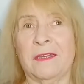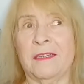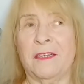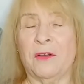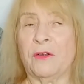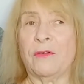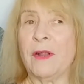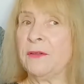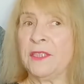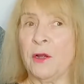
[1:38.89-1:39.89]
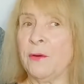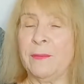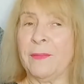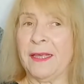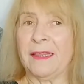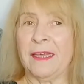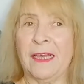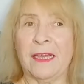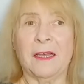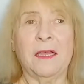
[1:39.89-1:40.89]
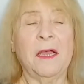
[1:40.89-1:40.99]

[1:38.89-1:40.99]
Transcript: you know, crowds aren't my thing.